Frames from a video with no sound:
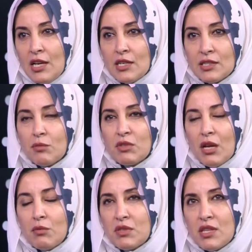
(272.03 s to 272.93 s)

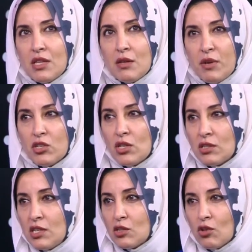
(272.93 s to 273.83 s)
Sometimes the
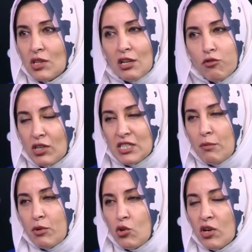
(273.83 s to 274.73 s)
patient, he's got like, for
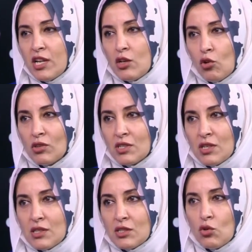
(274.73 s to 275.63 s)
example, urine incontinence. So